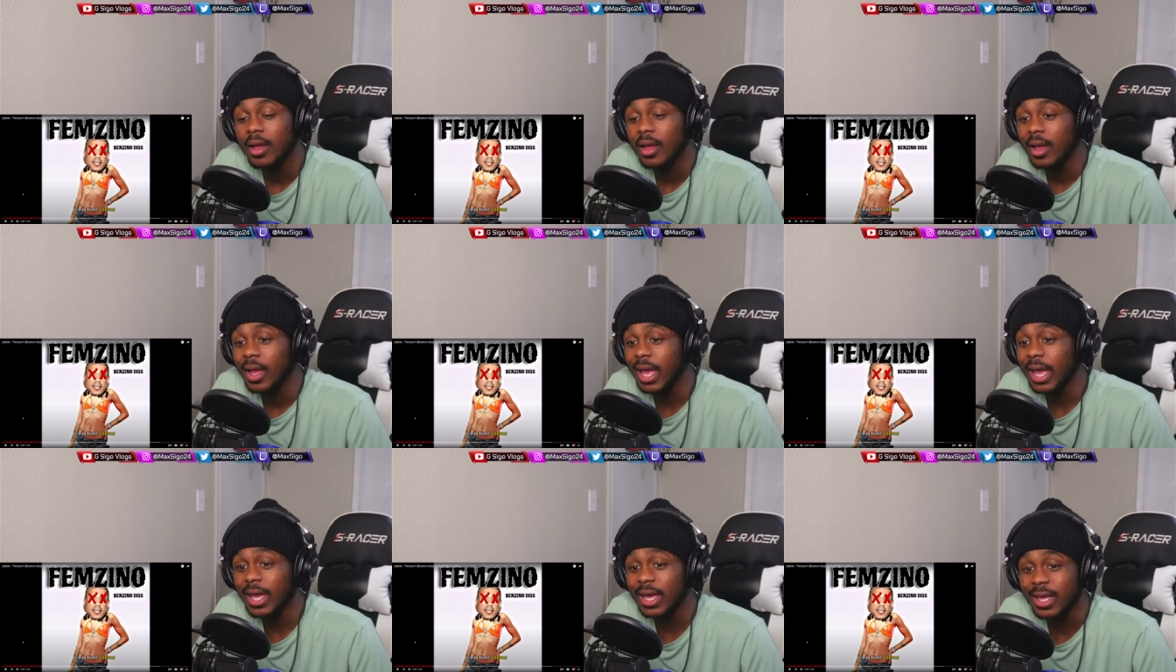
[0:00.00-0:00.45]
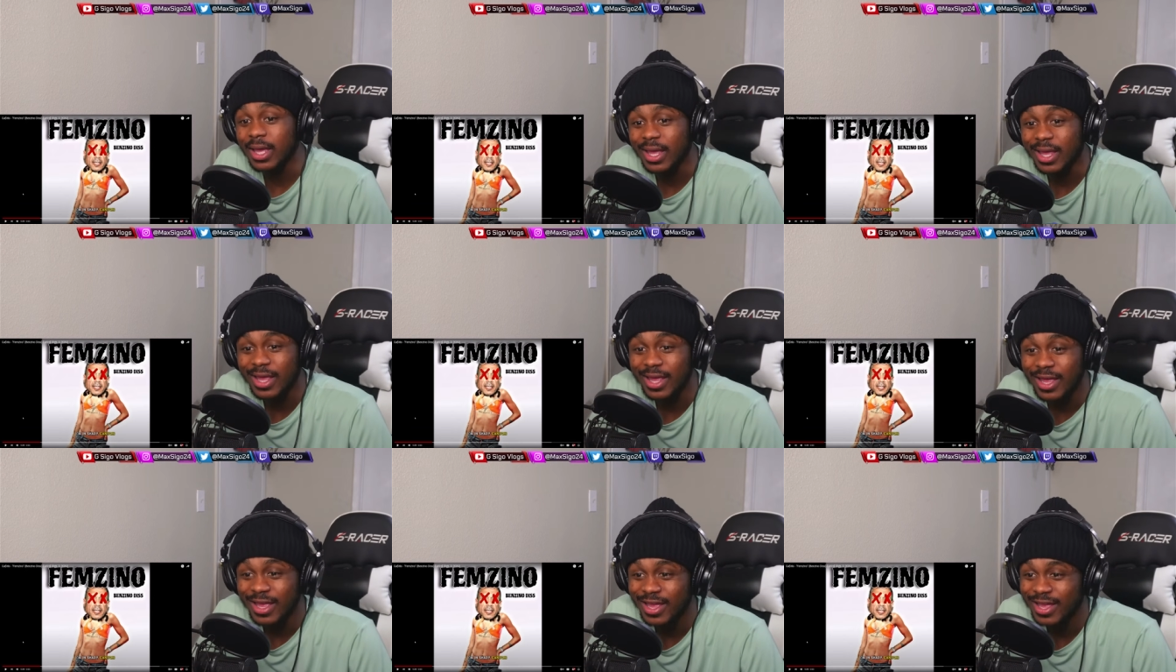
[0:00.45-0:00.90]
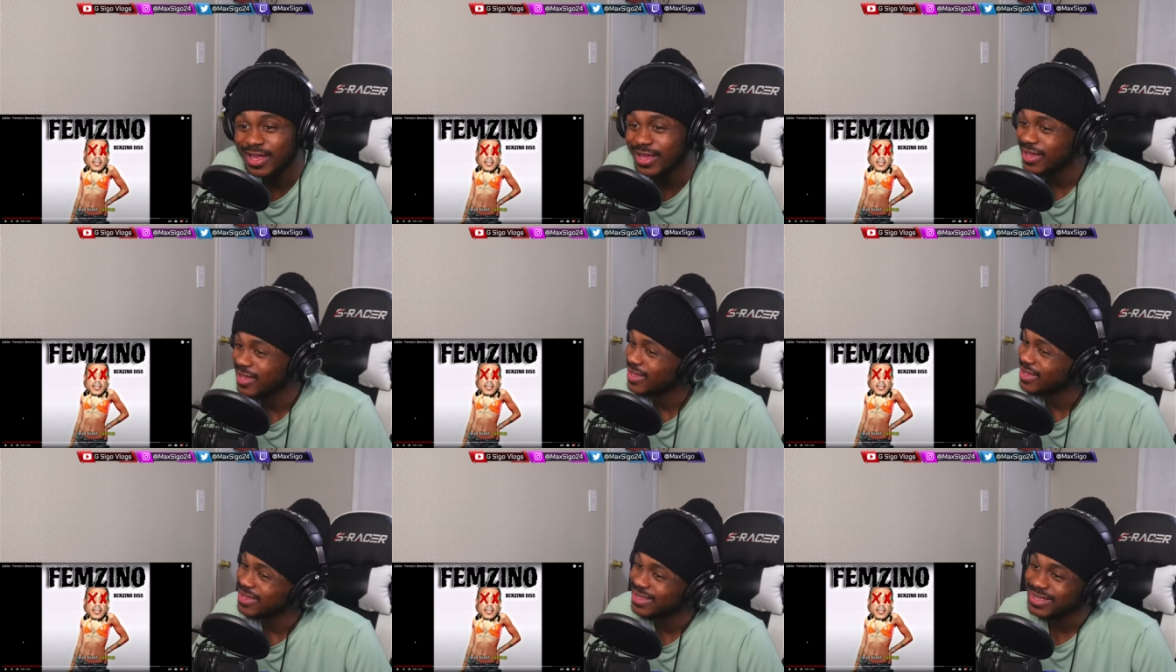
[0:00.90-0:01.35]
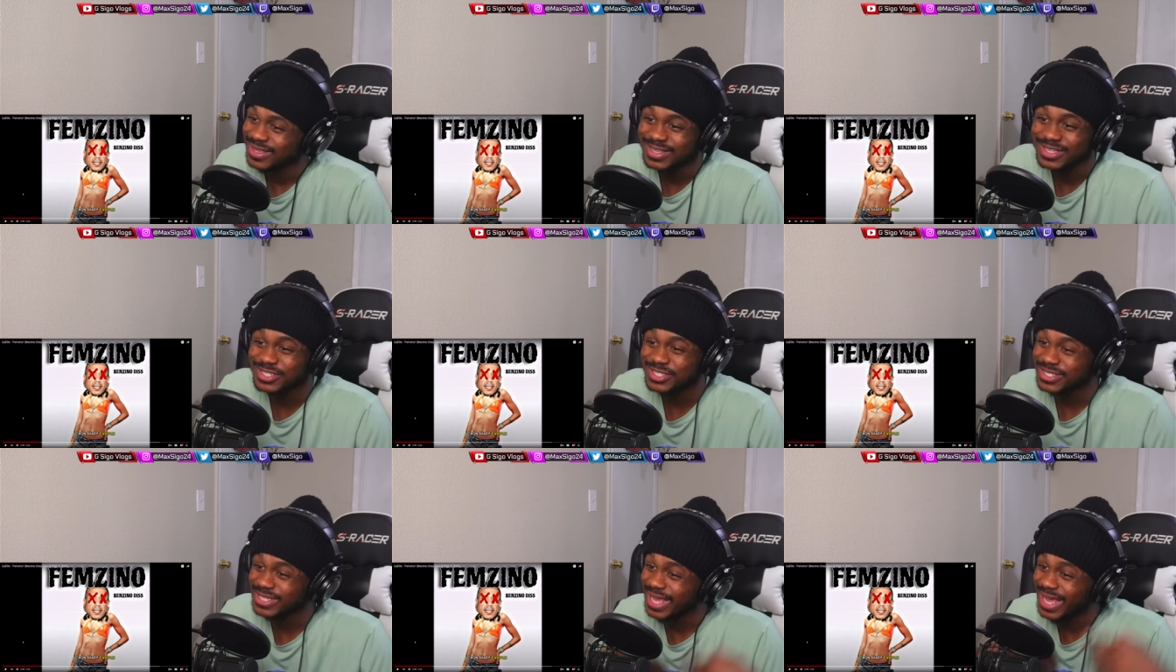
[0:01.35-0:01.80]
Hey,
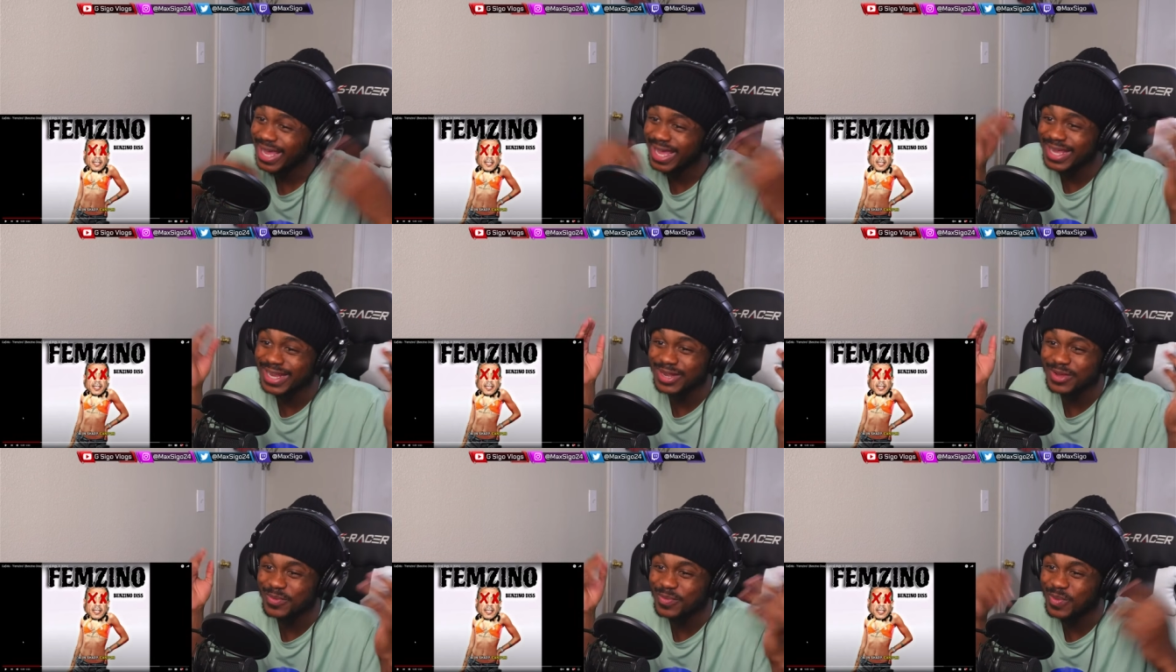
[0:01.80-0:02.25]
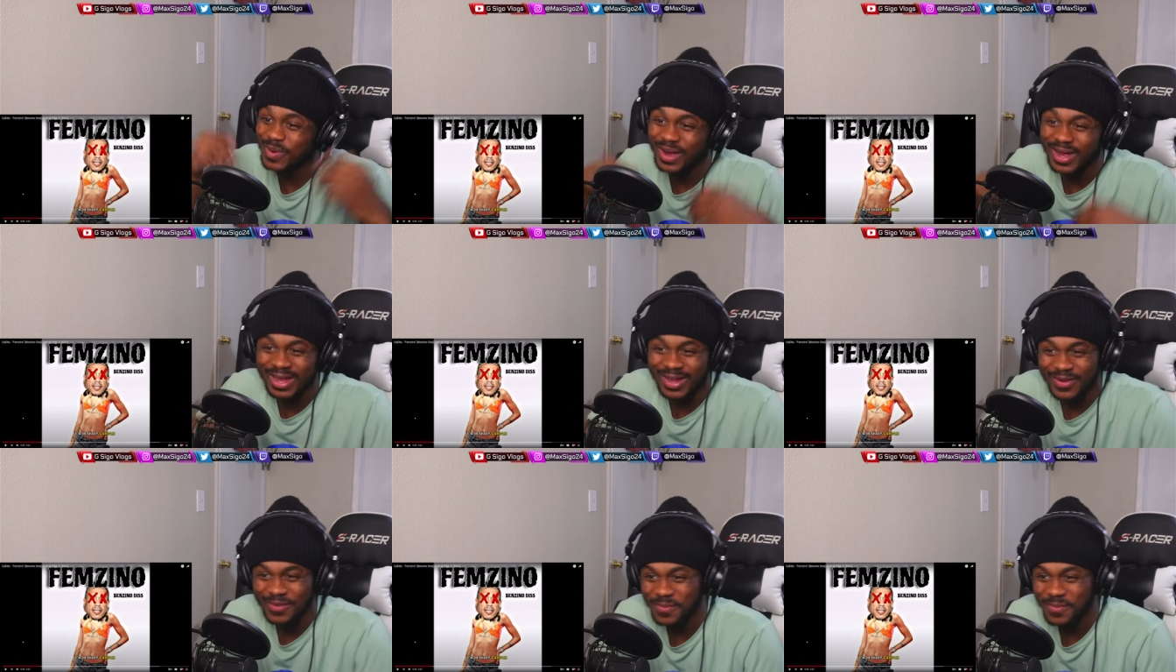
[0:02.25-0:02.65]
he's saying it, boy.